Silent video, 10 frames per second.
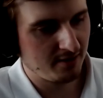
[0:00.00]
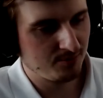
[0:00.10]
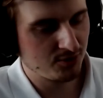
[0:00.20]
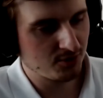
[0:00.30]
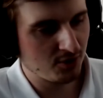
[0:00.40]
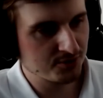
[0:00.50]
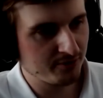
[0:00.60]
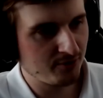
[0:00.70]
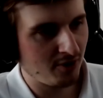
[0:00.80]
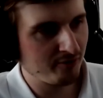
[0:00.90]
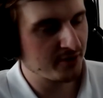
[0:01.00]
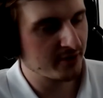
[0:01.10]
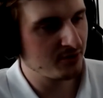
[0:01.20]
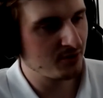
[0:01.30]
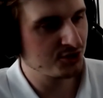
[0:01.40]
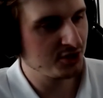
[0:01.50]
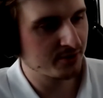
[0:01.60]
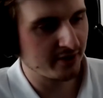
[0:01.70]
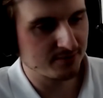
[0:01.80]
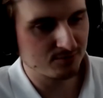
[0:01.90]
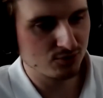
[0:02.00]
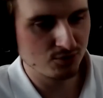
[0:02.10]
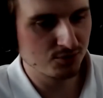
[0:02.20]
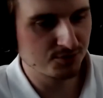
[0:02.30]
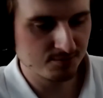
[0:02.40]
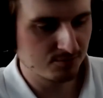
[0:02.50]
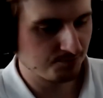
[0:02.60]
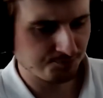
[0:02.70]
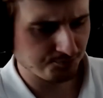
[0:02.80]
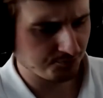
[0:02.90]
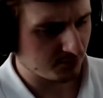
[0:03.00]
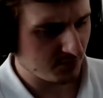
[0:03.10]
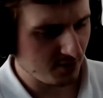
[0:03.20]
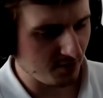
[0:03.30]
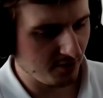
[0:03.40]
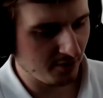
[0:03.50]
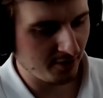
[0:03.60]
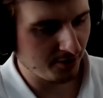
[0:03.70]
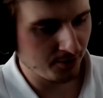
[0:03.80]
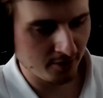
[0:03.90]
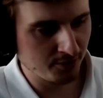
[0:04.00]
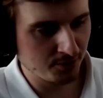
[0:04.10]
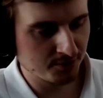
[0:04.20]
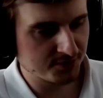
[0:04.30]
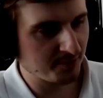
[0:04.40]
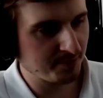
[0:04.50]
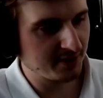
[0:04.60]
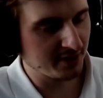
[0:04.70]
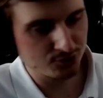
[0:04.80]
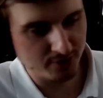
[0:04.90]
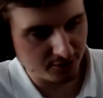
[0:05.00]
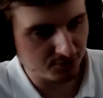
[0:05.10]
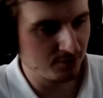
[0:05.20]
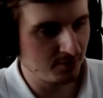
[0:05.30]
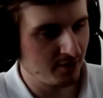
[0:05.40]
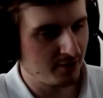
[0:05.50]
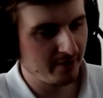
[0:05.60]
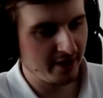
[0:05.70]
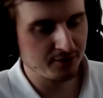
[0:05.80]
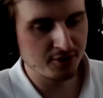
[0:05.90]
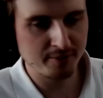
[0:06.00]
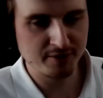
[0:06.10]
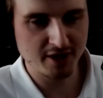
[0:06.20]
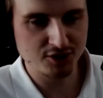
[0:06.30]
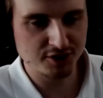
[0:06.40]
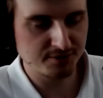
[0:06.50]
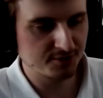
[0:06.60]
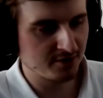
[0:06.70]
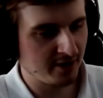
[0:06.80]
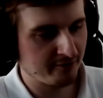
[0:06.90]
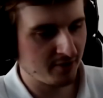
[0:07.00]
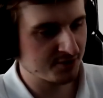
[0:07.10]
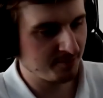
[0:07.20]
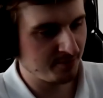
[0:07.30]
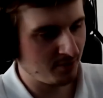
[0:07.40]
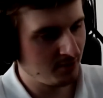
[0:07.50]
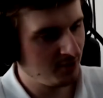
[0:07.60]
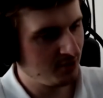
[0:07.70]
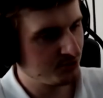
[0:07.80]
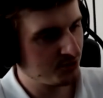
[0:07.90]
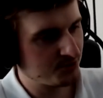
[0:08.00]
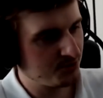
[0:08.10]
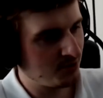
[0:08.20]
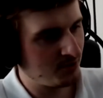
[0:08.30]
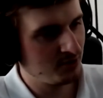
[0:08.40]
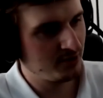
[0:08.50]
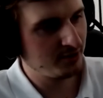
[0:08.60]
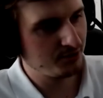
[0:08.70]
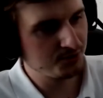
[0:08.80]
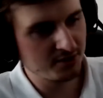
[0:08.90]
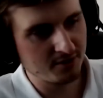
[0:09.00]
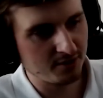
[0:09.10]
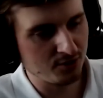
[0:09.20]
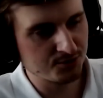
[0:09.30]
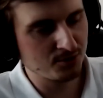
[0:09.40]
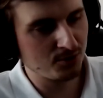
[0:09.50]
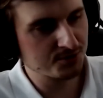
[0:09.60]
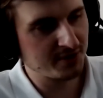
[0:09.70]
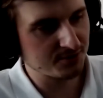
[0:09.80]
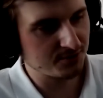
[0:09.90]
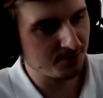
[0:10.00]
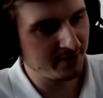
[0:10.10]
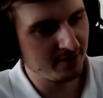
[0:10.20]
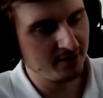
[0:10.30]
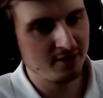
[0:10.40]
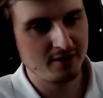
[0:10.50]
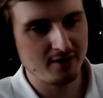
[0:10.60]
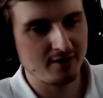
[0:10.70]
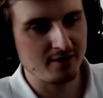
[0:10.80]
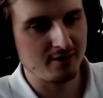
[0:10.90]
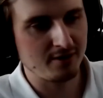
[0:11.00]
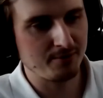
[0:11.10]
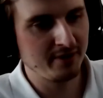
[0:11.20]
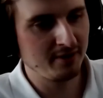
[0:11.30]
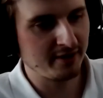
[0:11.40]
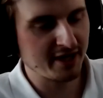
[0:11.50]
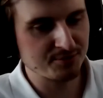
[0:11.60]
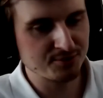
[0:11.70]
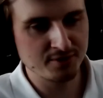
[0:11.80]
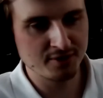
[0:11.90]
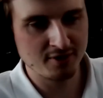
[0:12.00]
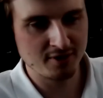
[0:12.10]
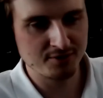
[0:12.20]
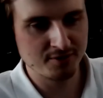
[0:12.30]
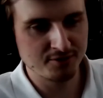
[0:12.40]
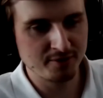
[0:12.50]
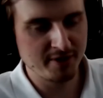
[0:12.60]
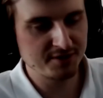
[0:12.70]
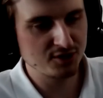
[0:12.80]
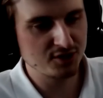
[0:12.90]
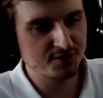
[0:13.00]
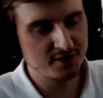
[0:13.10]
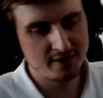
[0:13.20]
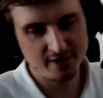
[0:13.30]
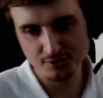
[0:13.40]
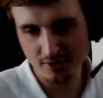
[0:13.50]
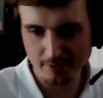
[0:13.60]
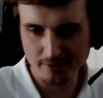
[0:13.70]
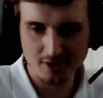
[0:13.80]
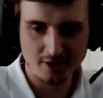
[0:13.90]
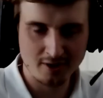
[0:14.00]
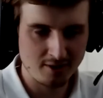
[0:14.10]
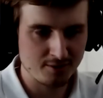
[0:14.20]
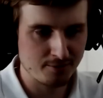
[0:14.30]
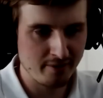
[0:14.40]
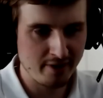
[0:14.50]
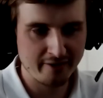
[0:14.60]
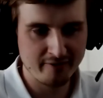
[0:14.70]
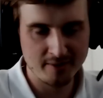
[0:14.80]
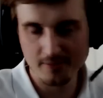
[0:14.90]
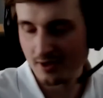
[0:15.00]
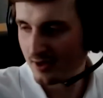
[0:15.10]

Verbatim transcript: but also for other technology, you can use uh, USRP and try to relay the communications, uh, like for example, just you know using a, a source that uh, will uh, will capture the, uh, the, the, messages and try to uh, relay them